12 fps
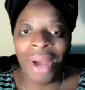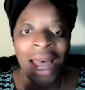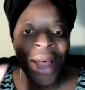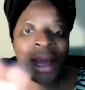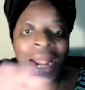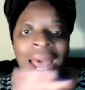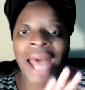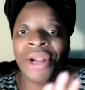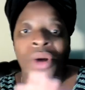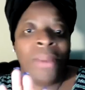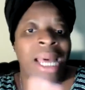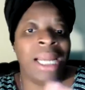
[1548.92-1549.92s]
I, I
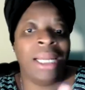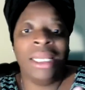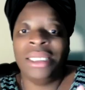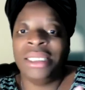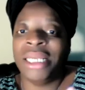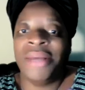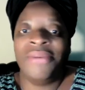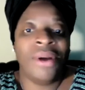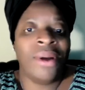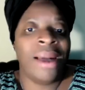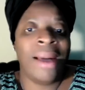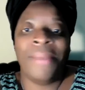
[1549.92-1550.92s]
know my little self
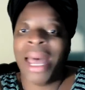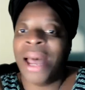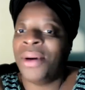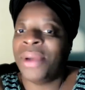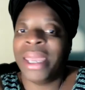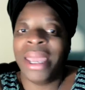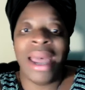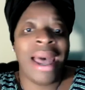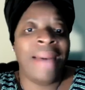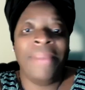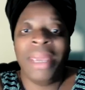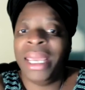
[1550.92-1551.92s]
going. I'm, I don't care
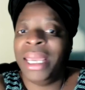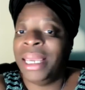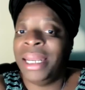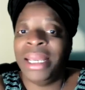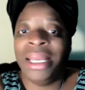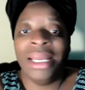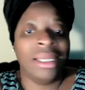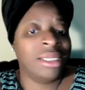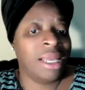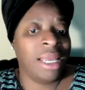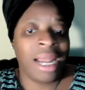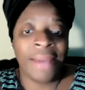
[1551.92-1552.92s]
how big it is,
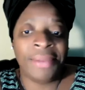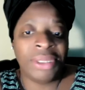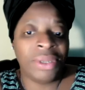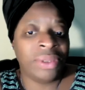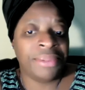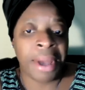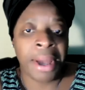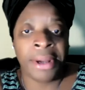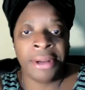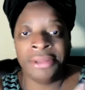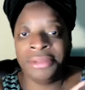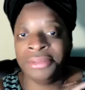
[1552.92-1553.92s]
and I'm so
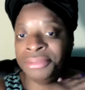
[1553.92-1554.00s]
small.